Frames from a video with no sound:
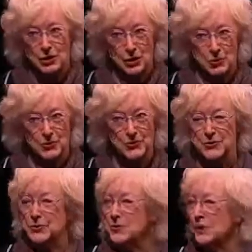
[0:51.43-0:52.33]

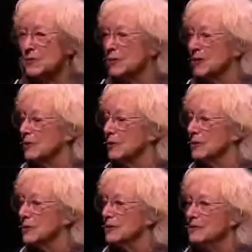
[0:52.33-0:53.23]
clothes do not make the
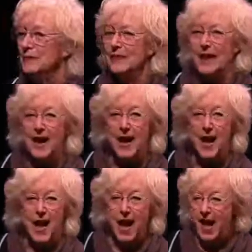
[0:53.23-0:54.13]
woman,
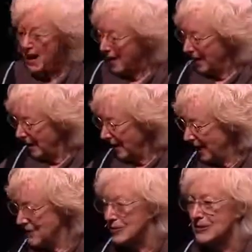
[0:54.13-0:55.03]

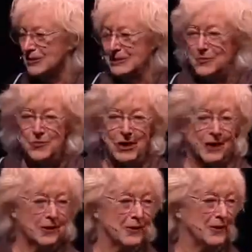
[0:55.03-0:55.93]
and took a deep
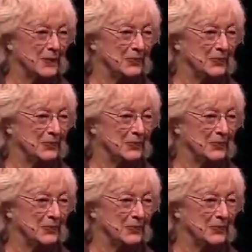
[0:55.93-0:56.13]
breath.